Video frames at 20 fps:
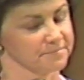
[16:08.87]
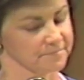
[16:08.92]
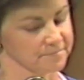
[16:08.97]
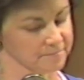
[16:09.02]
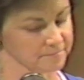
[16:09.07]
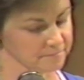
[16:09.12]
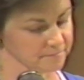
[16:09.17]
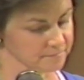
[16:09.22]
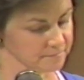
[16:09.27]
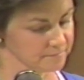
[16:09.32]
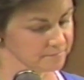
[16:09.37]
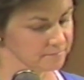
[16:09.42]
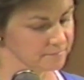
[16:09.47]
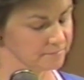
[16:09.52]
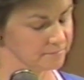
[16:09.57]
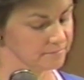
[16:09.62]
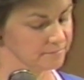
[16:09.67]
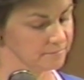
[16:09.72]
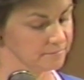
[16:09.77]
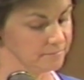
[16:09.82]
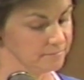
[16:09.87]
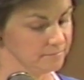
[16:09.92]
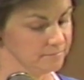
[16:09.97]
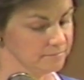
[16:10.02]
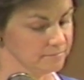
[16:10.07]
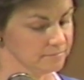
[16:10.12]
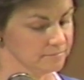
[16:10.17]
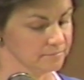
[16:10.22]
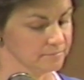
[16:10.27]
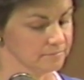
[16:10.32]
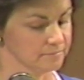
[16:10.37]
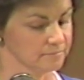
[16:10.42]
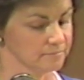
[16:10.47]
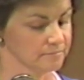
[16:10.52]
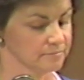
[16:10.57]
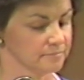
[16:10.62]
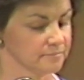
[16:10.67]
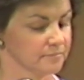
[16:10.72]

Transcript: (no one is talking)